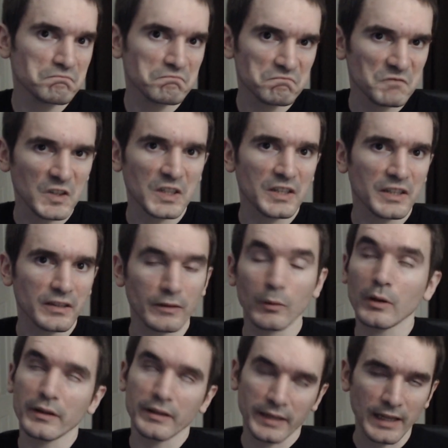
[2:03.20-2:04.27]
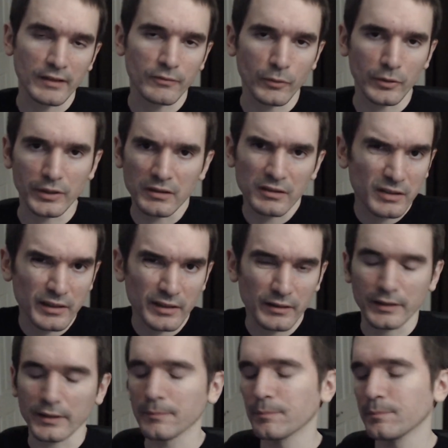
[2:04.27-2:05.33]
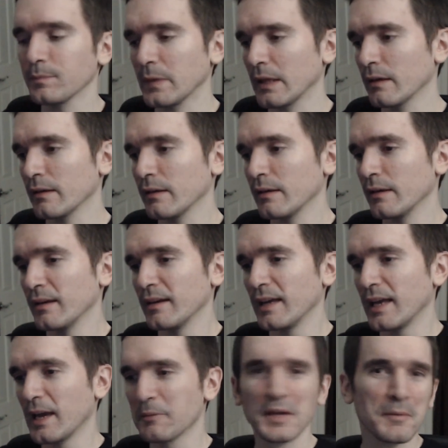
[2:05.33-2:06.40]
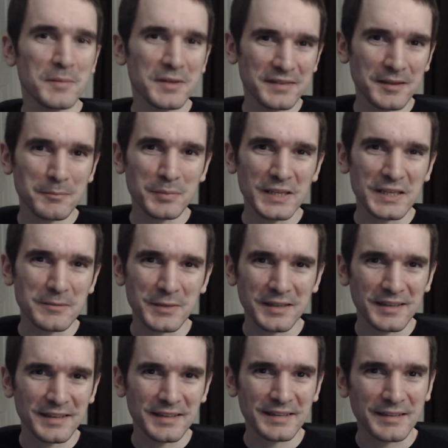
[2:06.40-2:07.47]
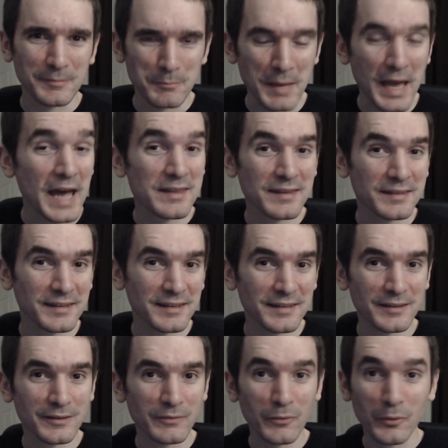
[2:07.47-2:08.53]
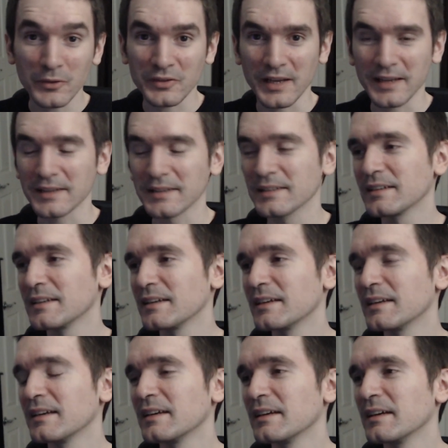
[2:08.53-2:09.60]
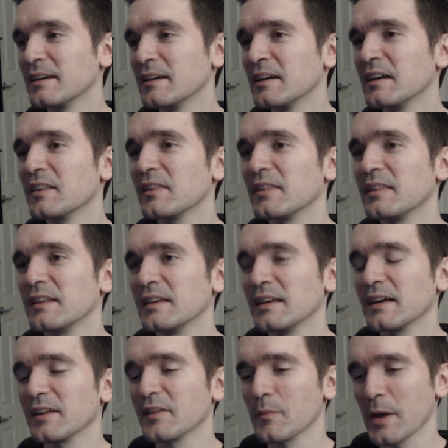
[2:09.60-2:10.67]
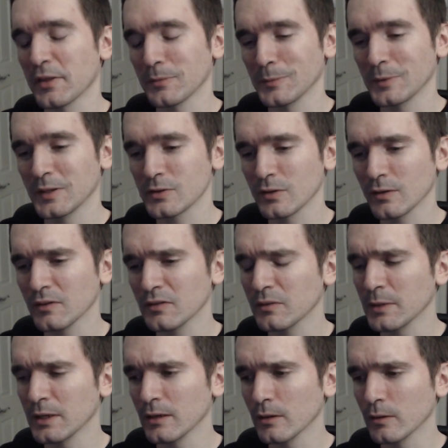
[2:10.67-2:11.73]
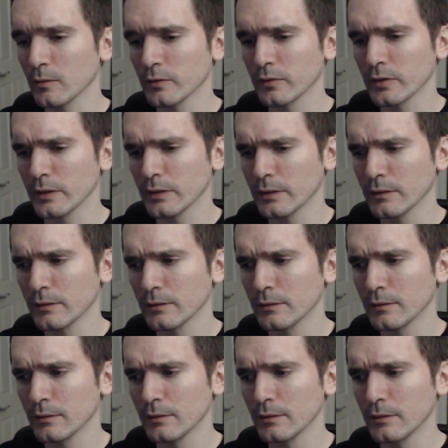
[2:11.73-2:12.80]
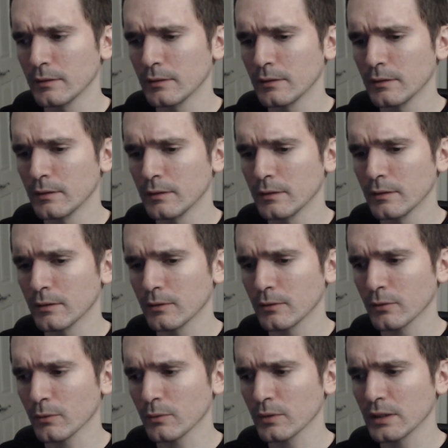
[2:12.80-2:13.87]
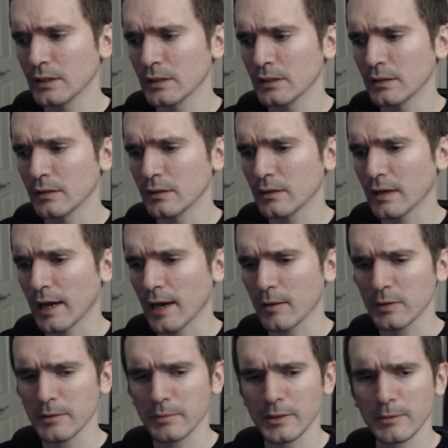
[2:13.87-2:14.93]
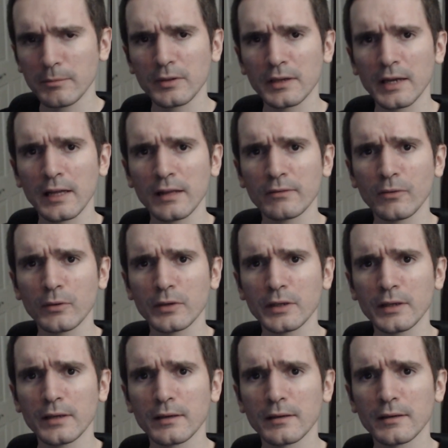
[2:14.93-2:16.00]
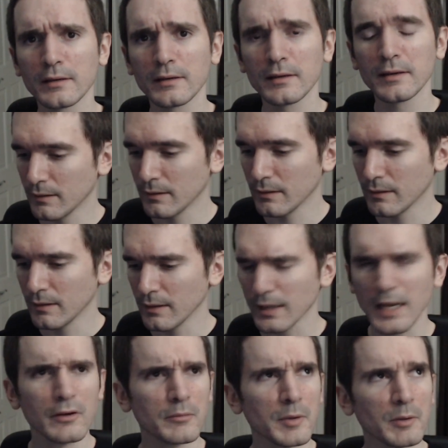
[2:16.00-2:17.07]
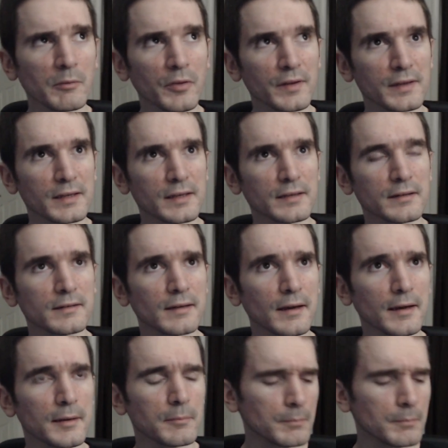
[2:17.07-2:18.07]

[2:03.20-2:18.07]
Clearly, well, in California, clearly. And without missing a beat, because math is his forte, the mathematician looks at me and goes, there's only how many people in California? I remember thinking at the time,